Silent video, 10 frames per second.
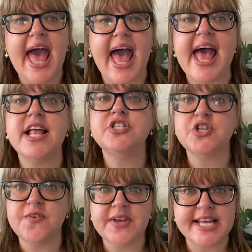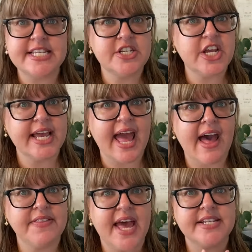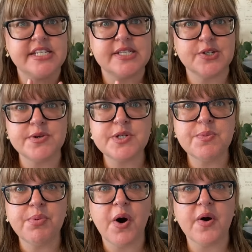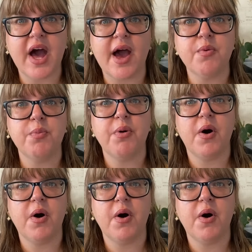And don't forget to check out that description box. I will